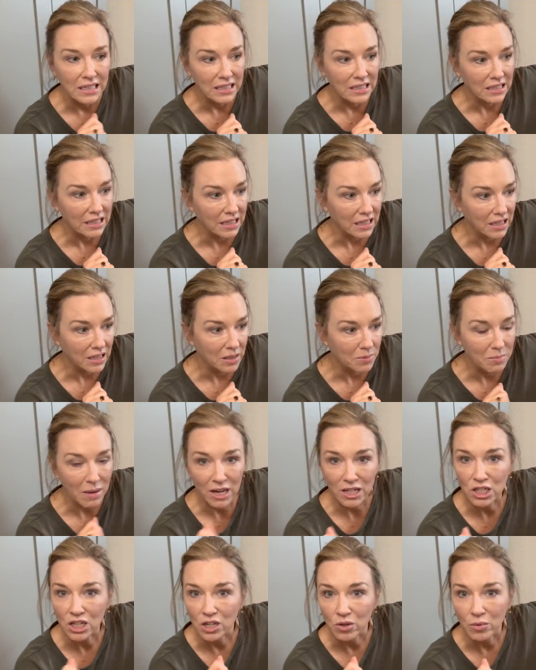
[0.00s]
like
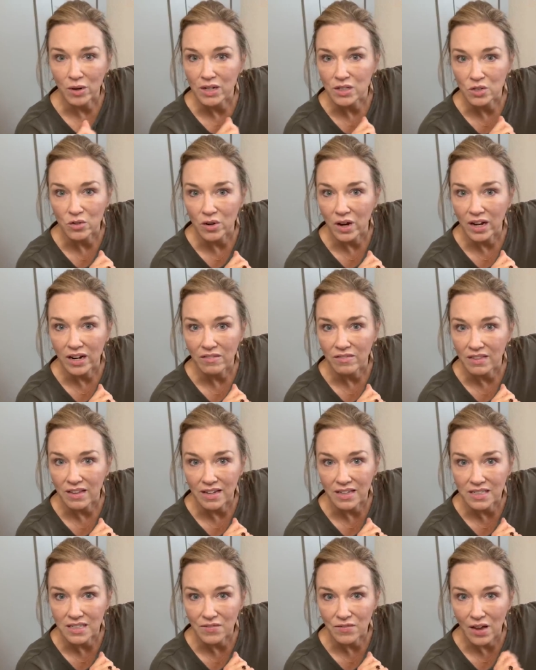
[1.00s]
magic eraser kind of
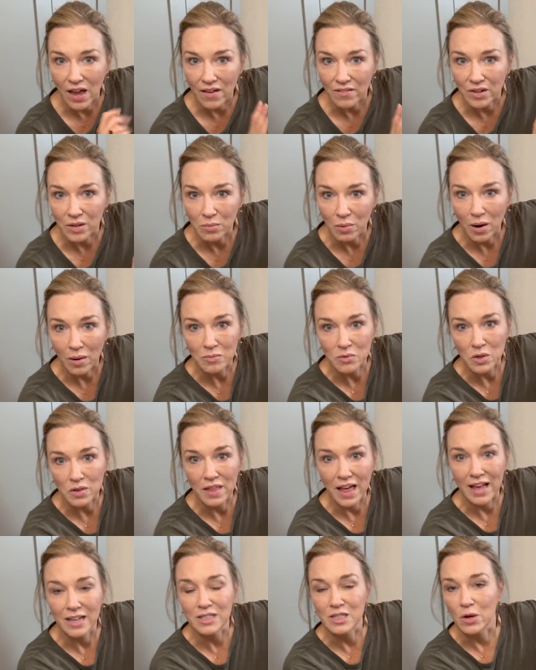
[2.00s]
things if you have any problems with
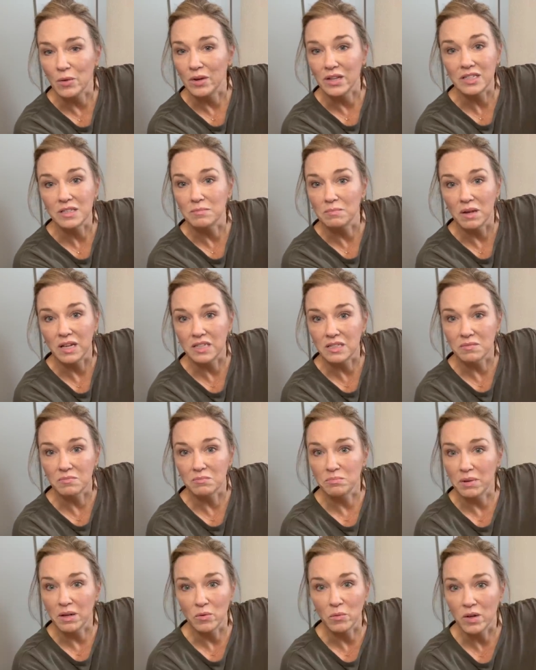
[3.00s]
that. So it's it's
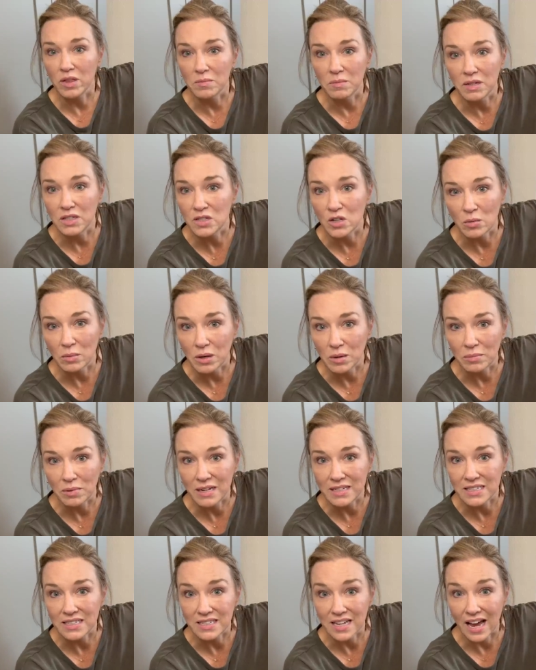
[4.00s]
been with me so many
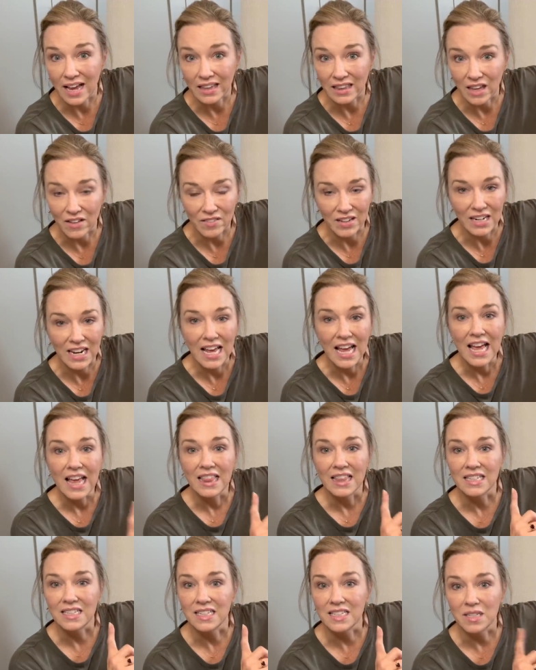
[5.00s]
places. I love it.
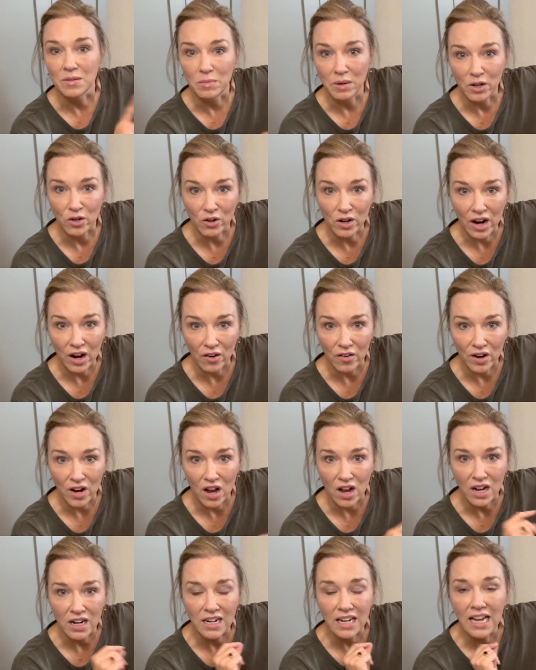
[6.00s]
This is the bigger
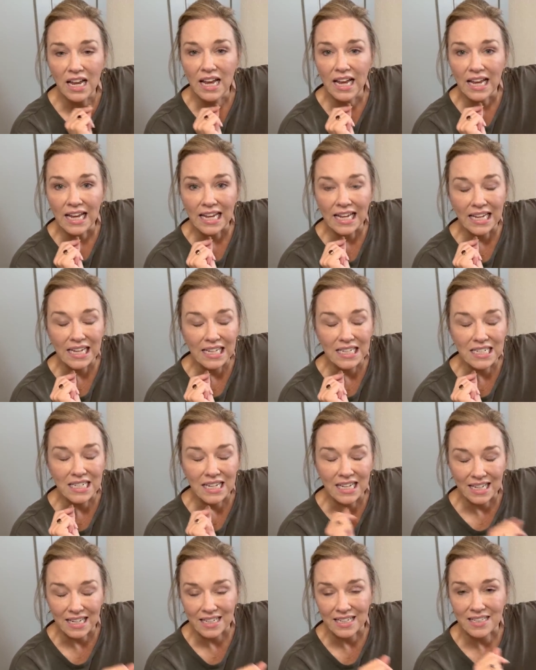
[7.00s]
carry-on. It
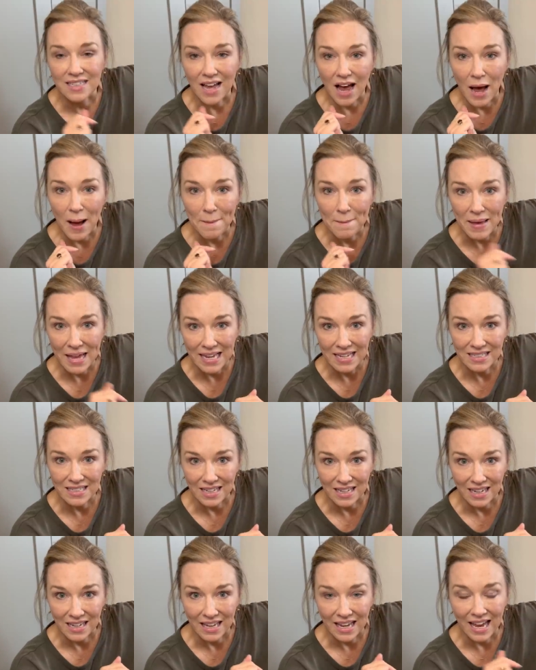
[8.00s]
is
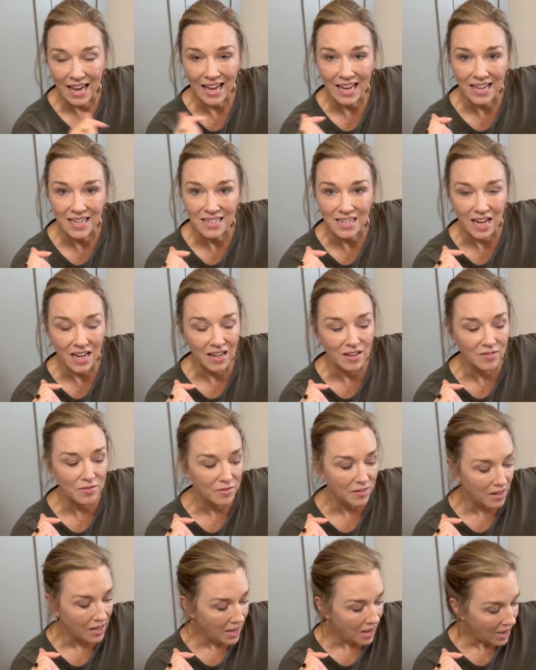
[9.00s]
amazing, and I've
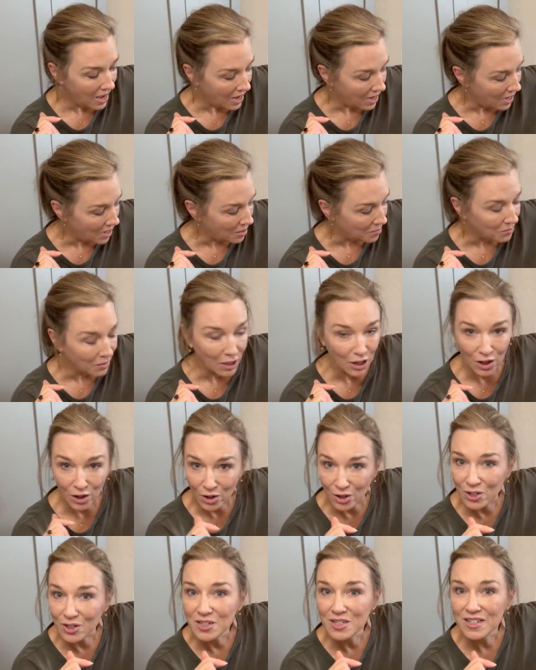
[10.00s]
um,
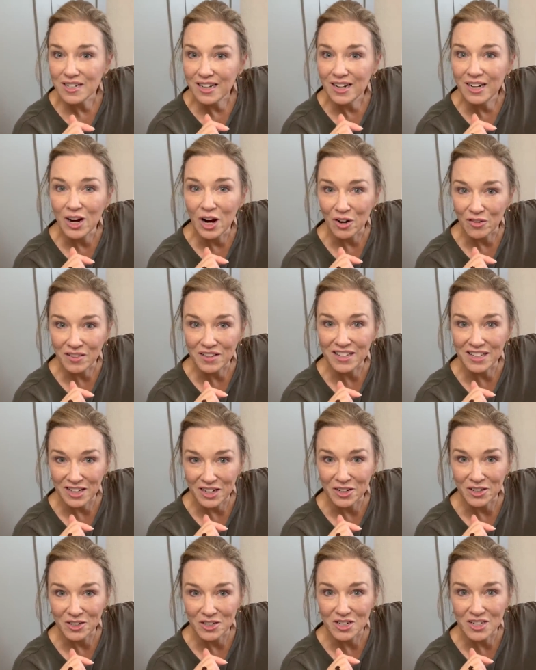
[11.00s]
learned over the
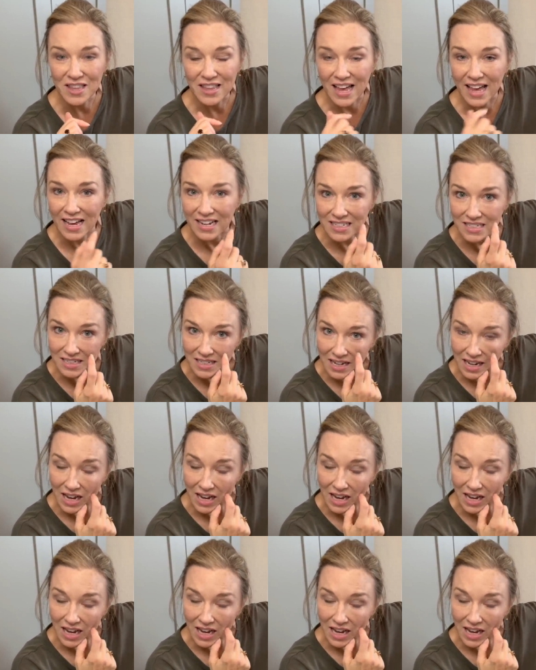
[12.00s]
years that